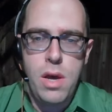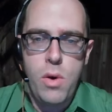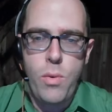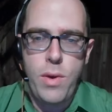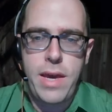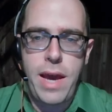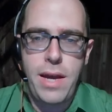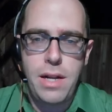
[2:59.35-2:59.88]
We
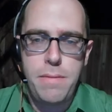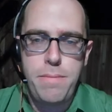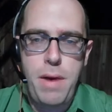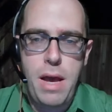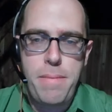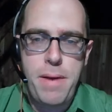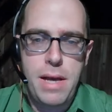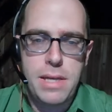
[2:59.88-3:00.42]
cannot
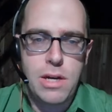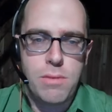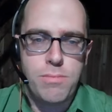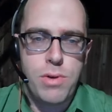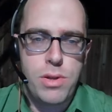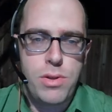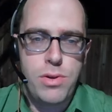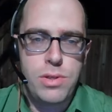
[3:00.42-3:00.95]
bypass our
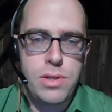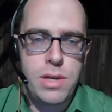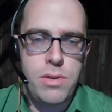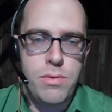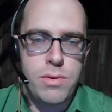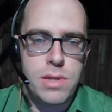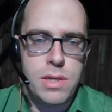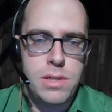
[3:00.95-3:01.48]
brothers in the
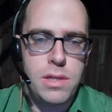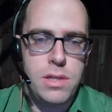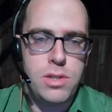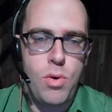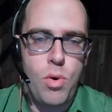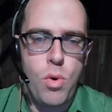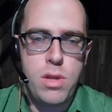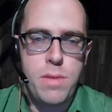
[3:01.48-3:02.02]
resistance
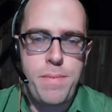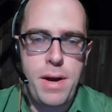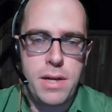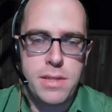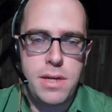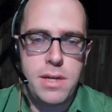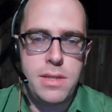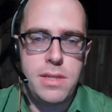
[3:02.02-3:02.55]
or the
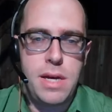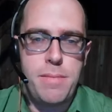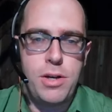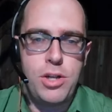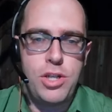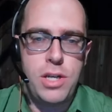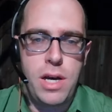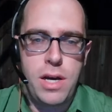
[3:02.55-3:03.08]
Palestinian Islamic
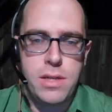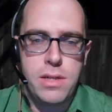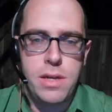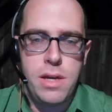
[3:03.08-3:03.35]
Jihad.